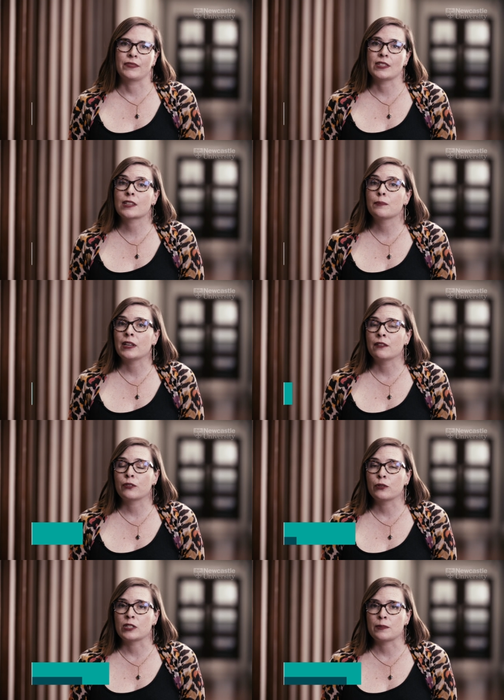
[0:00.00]
This can be
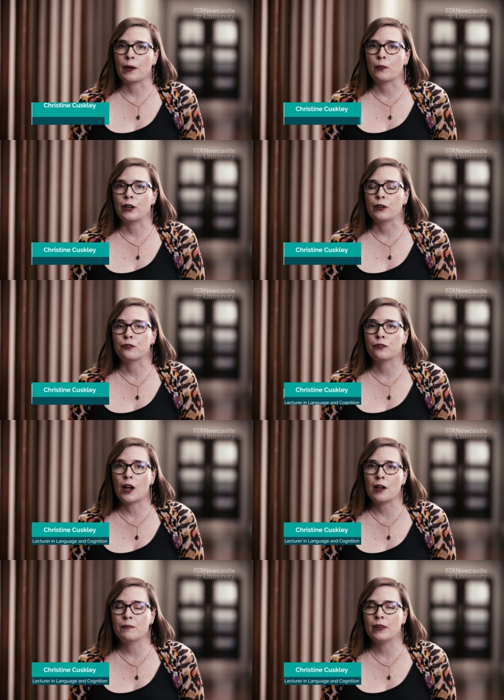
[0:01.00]
influenced by where you're
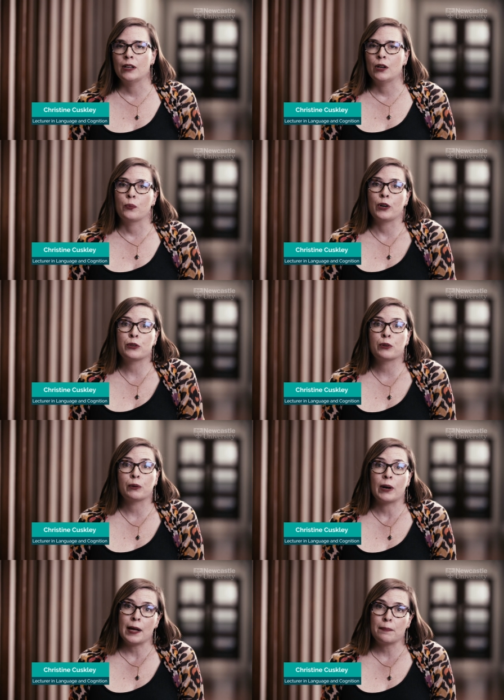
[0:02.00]
from, where you
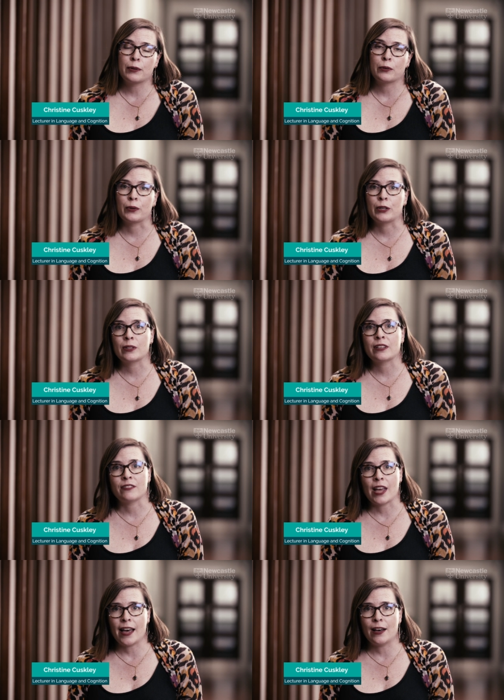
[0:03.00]
grew up, where you live
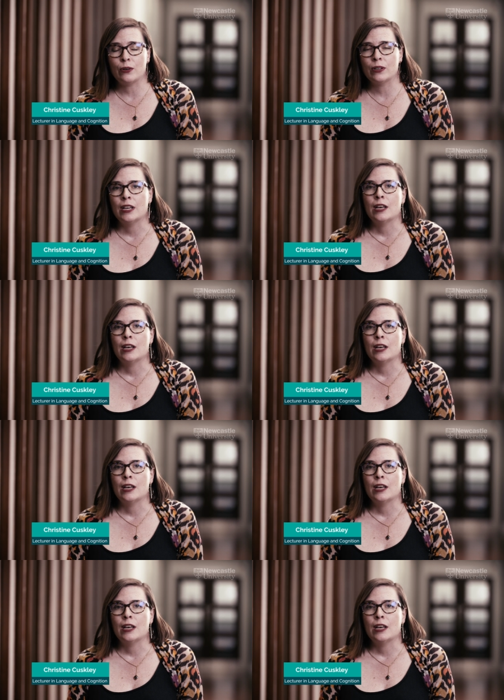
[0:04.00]
now,